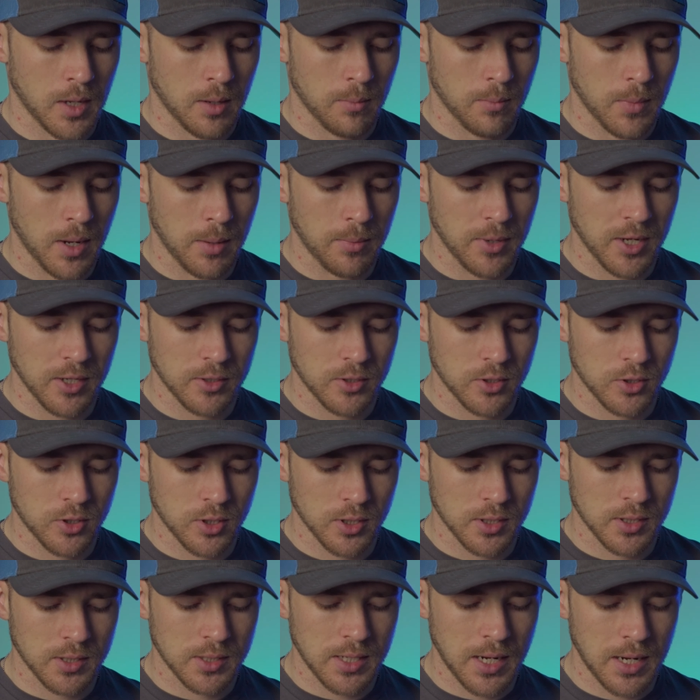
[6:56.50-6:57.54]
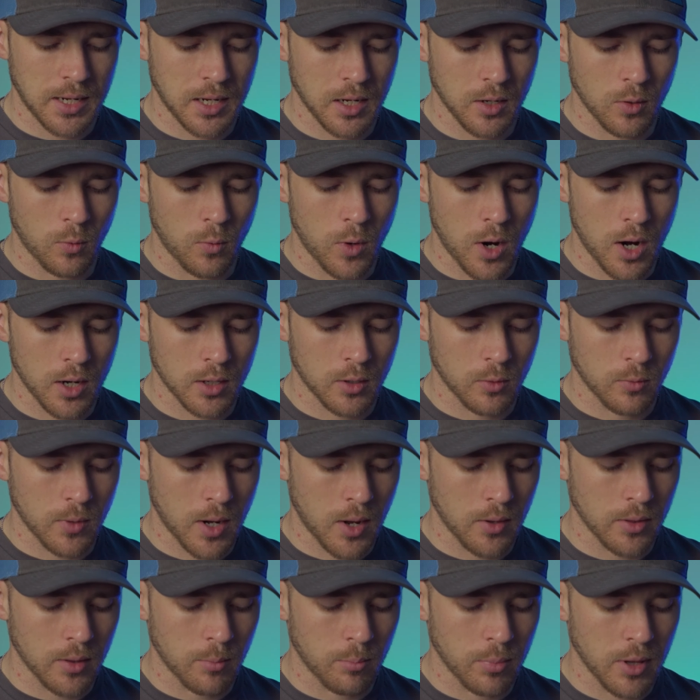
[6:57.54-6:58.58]
Maybe it's just taking a walk
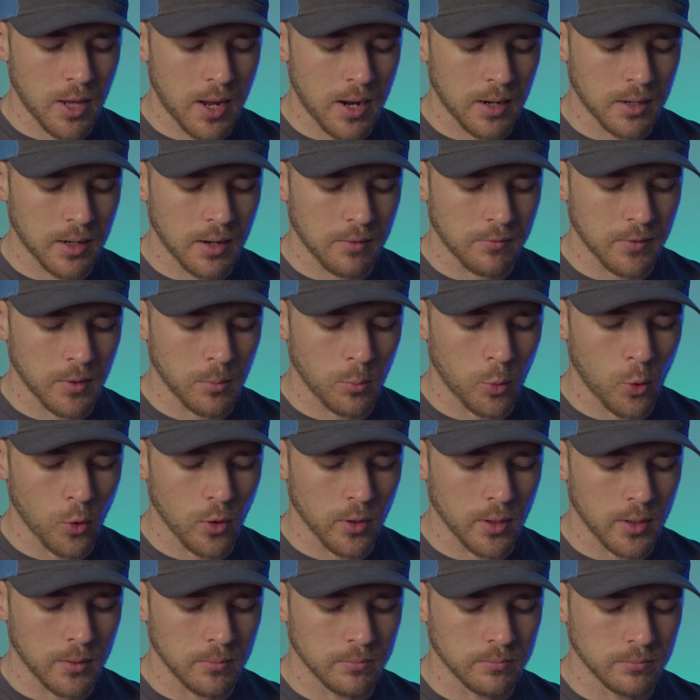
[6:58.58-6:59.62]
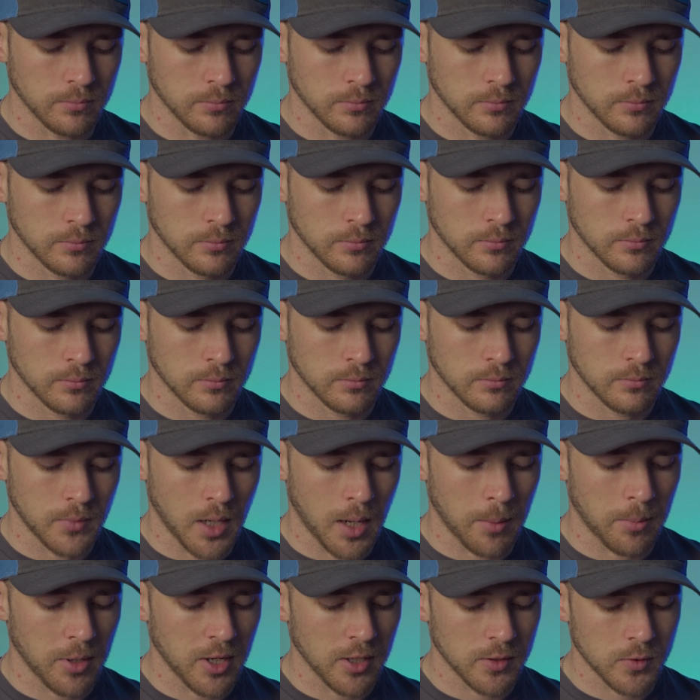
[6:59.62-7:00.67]
around the block every morning.
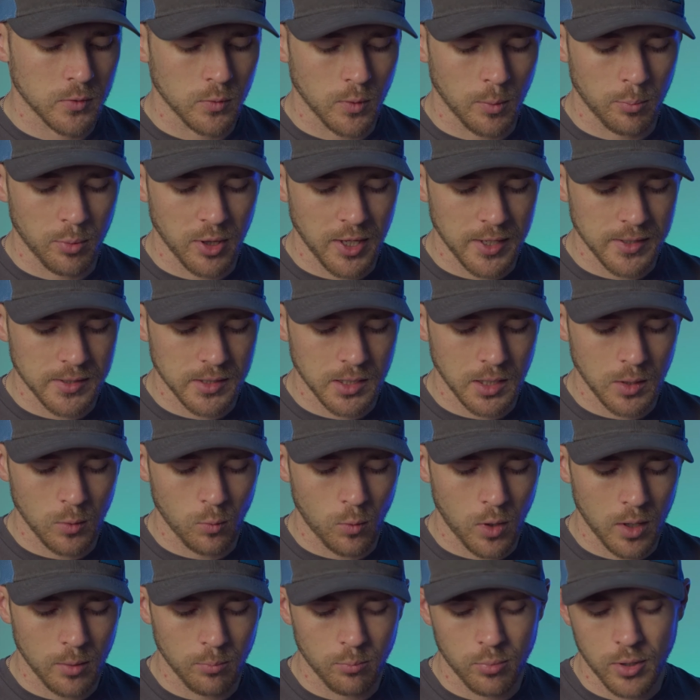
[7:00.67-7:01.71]
Maybe it's replacing one